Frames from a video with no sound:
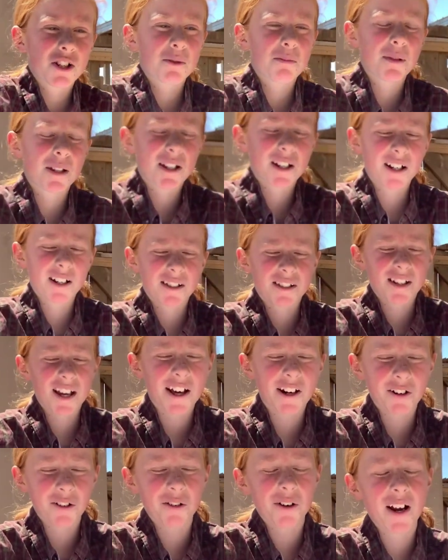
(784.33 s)
because I
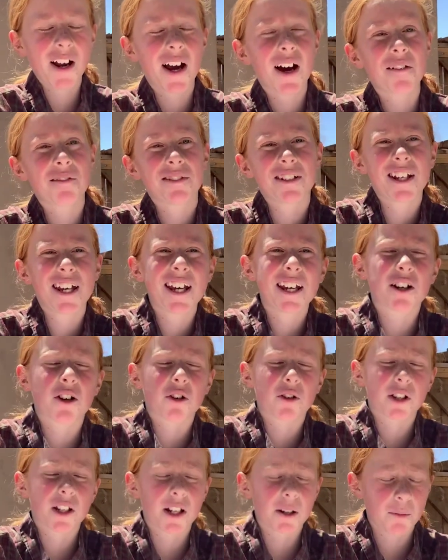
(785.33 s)
don't have an acre
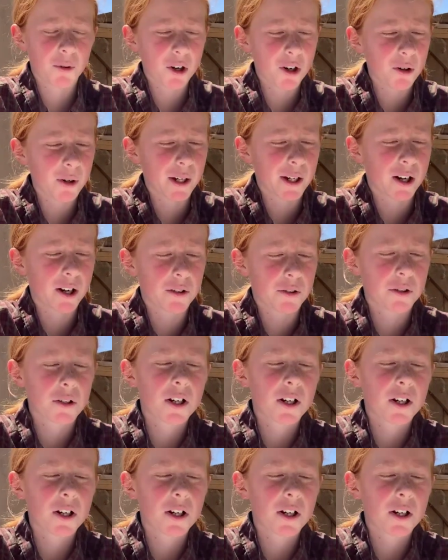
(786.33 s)
that I'm growing on.